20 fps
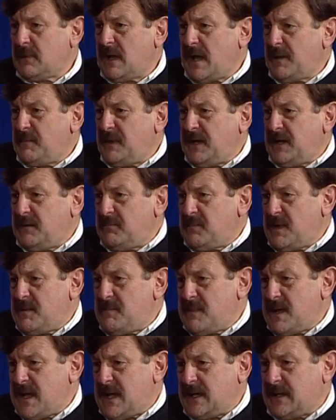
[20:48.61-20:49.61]
I made up my
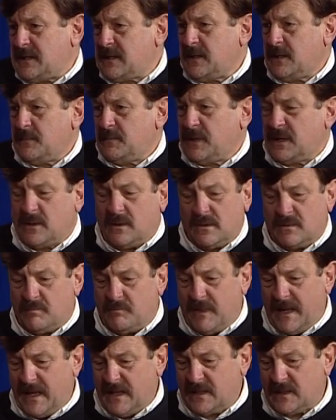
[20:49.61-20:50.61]
mind because
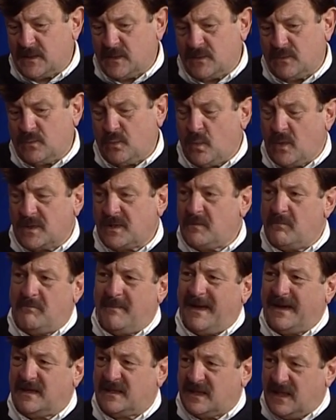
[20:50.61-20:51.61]
math wasn't
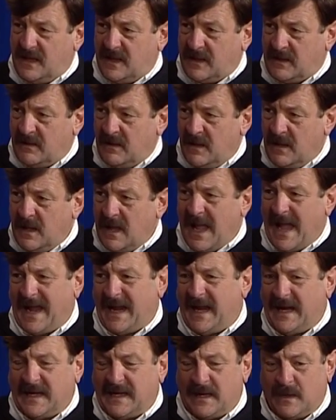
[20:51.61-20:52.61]
my thing. I
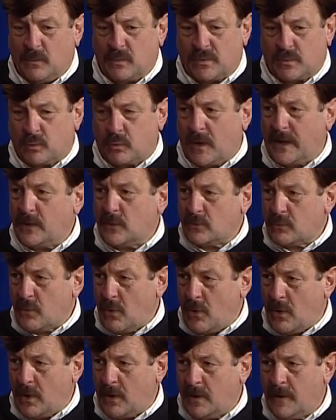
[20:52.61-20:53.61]
hated it. It was right or
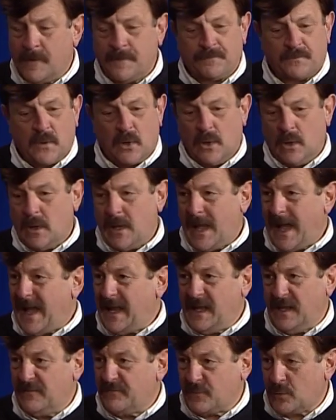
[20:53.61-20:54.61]
wrong. I
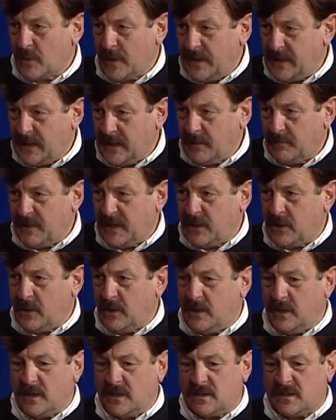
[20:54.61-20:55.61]
loved writing
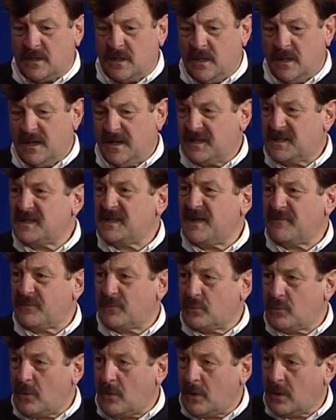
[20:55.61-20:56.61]
because it's never
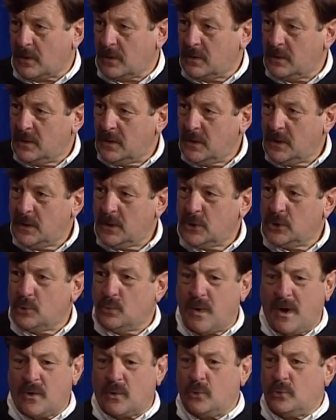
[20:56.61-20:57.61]
wrong.
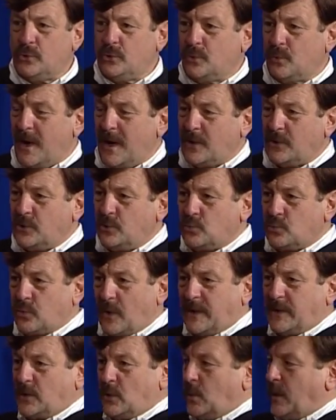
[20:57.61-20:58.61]
You are who you are. You
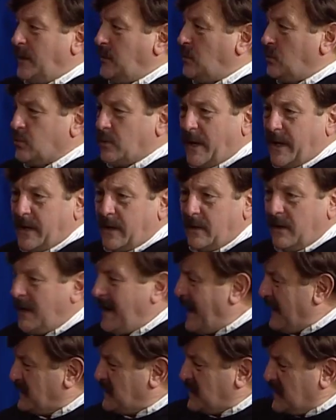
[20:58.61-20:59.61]
write the way you write.
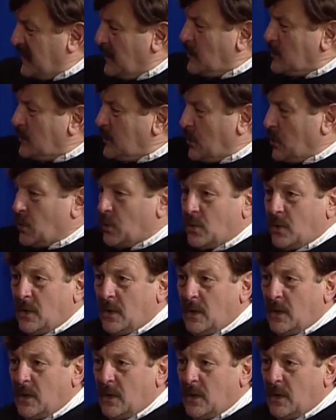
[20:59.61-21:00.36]
I still do.